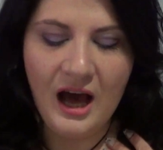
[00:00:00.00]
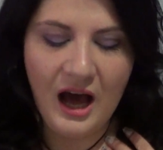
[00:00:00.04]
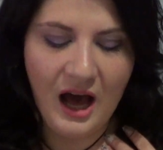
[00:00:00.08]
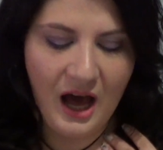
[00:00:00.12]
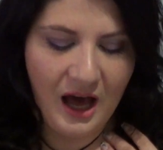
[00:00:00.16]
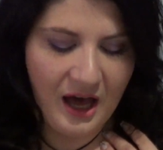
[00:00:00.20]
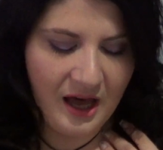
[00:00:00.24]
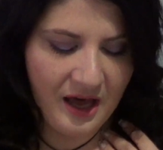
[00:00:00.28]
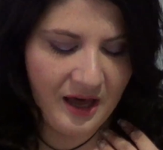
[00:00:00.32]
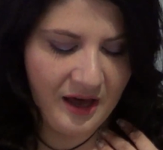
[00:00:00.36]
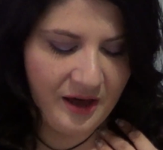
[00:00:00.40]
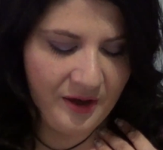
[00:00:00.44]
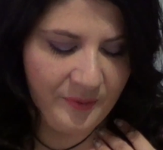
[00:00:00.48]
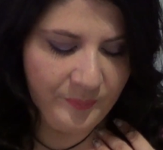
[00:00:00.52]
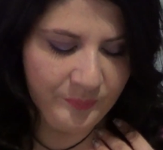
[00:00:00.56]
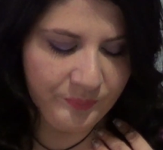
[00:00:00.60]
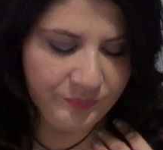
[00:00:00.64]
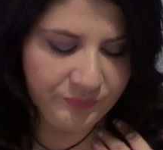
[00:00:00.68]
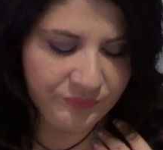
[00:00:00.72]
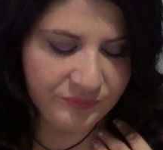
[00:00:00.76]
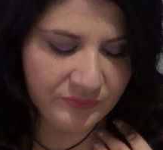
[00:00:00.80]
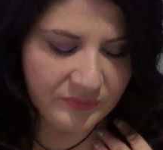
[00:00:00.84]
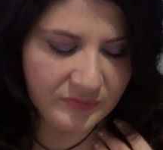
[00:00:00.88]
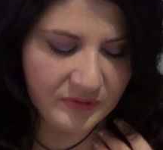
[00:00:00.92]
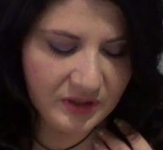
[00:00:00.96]

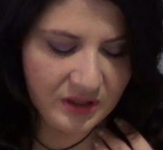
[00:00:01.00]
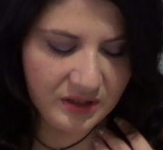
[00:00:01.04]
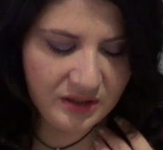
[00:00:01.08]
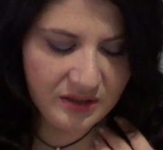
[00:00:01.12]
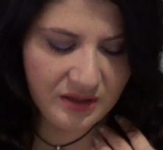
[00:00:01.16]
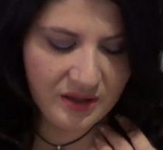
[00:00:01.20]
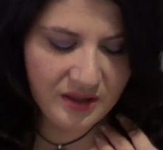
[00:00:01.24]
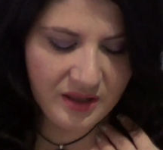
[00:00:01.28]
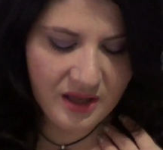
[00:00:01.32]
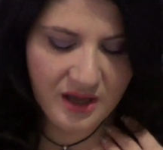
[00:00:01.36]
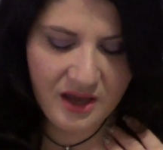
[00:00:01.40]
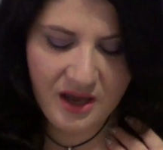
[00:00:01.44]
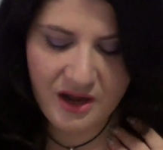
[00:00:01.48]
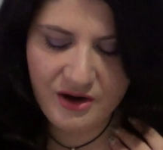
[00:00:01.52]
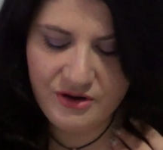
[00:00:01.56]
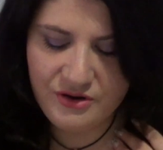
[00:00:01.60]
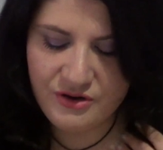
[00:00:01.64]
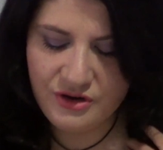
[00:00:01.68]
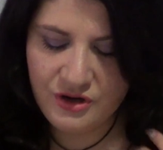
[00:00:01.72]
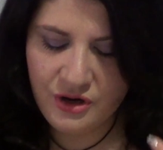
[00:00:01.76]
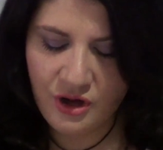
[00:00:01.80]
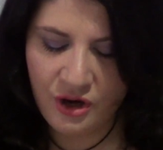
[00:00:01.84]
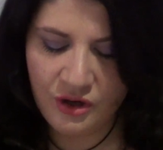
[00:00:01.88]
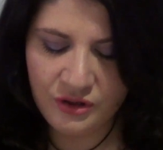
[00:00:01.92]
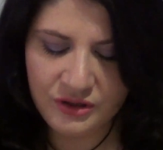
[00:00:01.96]
They
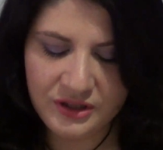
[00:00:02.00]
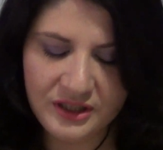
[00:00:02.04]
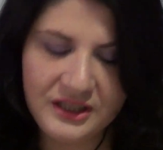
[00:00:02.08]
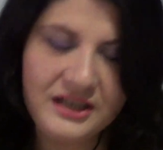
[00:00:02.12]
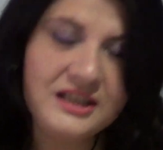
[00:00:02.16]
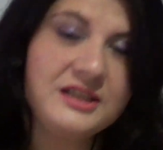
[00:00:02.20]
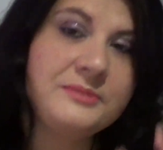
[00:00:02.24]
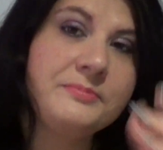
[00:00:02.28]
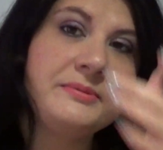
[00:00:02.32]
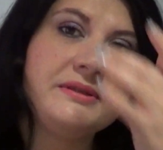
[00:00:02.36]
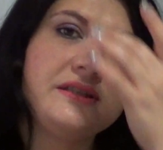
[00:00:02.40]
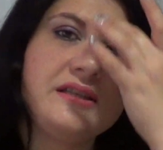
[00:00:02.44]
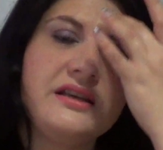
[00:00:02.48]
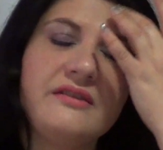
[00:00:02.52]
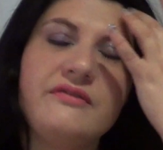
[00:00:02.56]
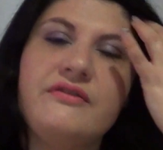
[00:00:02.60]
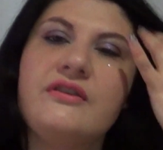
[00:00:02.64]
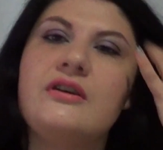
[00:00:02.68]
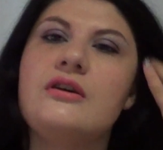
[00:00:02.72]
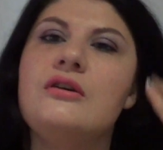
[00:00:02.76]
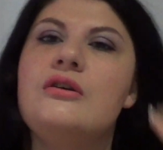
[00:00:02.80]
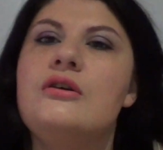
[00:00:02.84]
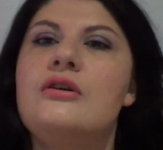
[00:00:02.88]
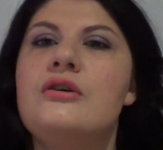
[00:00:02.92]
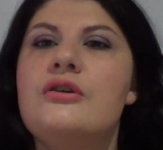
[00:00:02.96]
are not in a
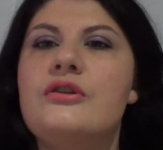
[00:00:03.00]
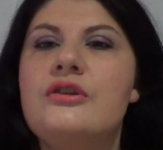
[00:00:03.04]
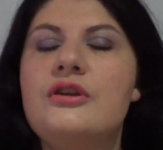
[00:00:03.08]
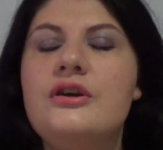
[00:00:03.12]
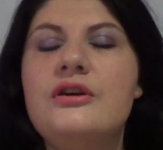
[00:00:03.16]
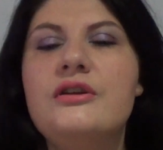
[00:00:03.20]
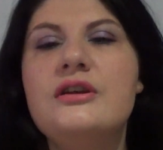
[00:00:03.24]
specific order,